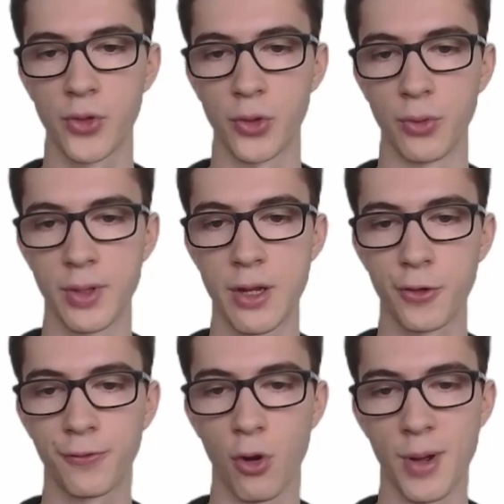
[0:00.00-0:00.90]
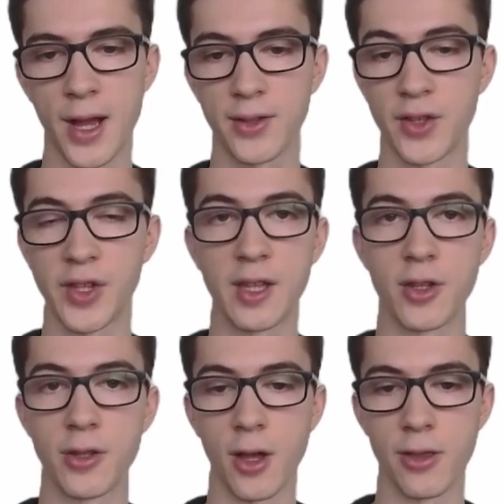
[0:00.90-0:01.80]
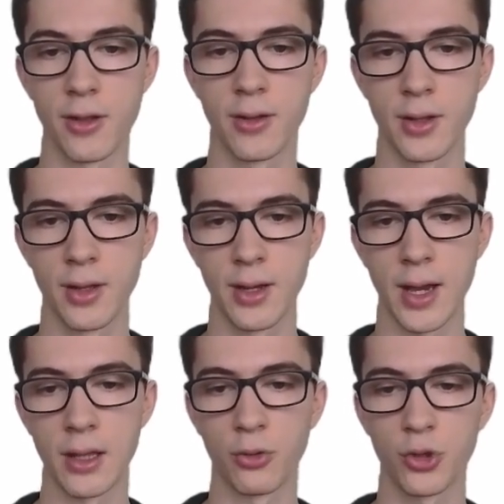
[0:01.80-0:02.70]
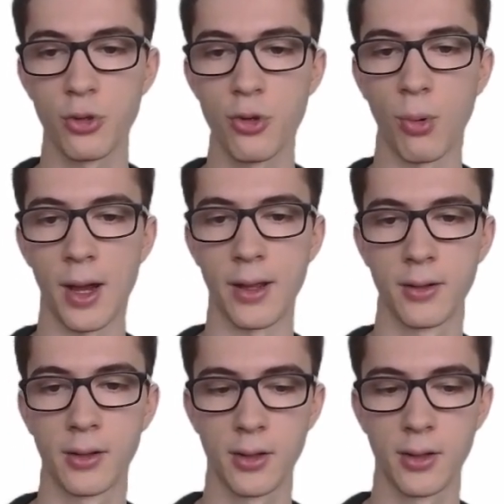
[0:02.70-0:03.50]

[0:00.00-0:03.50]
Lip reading: So here's format, it's set to none, and I'll show you why.